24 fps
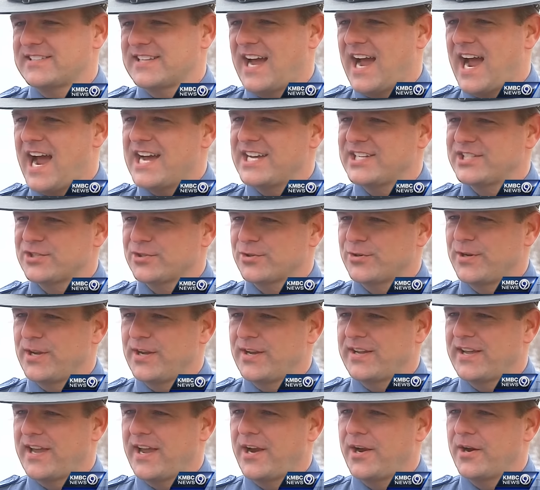the highest degree
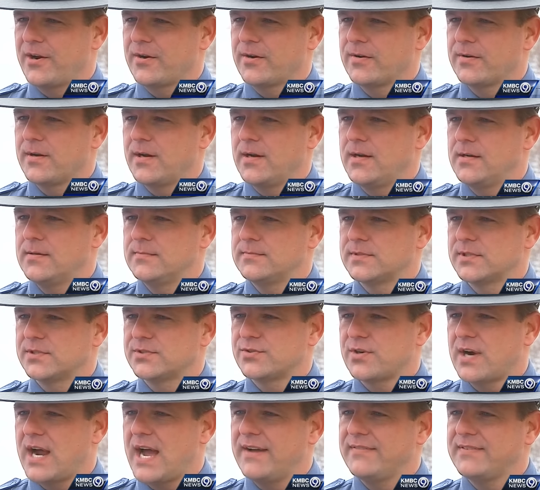of care, um, to
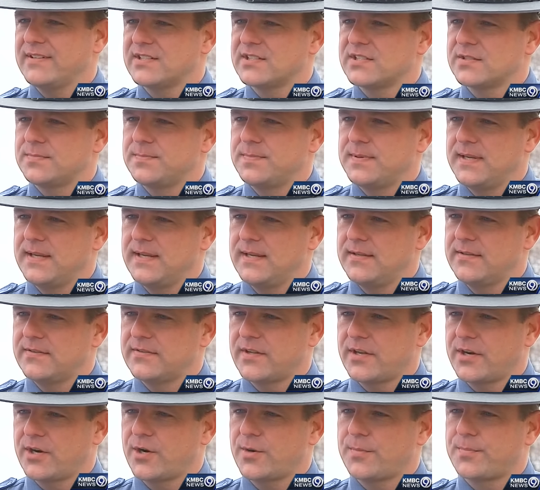drive at speeds
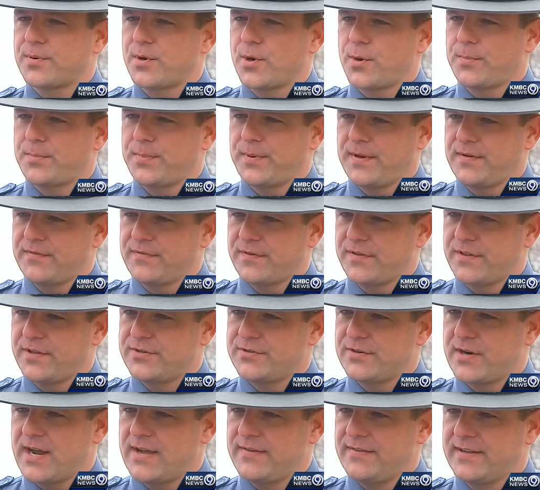that are appropriate for the
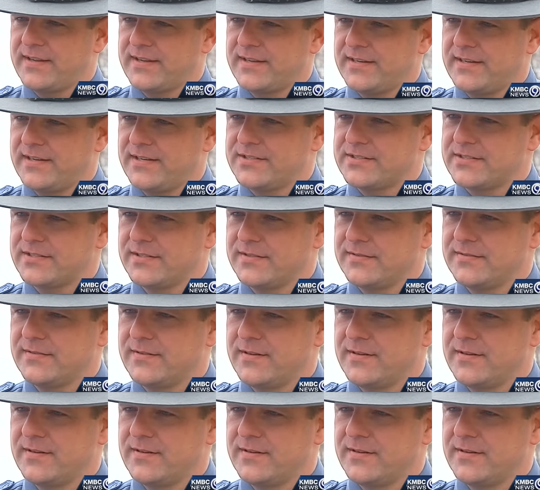driving condition.